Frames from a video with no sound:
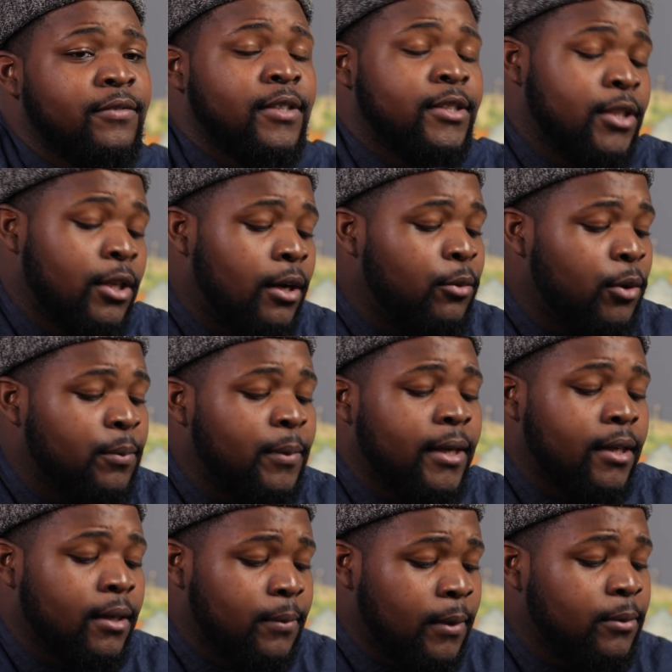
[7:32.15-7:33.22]
Like, no, I woke back
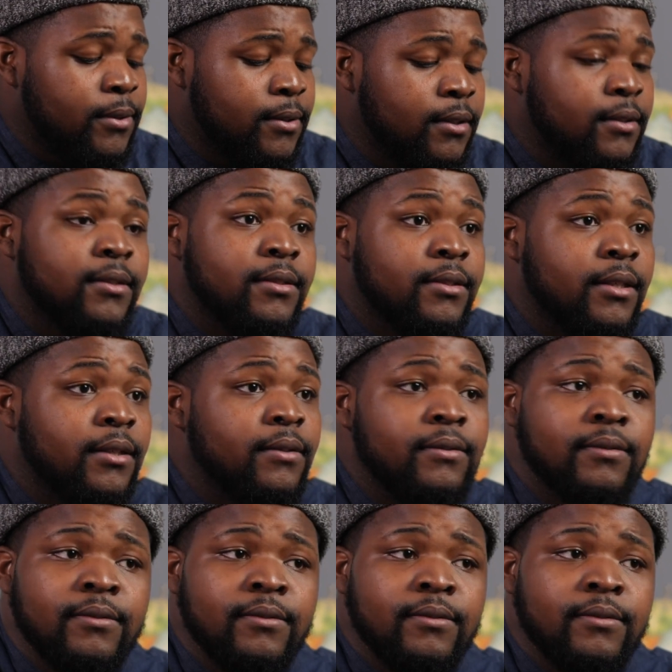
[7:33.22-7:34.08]
up. I was still in the cell.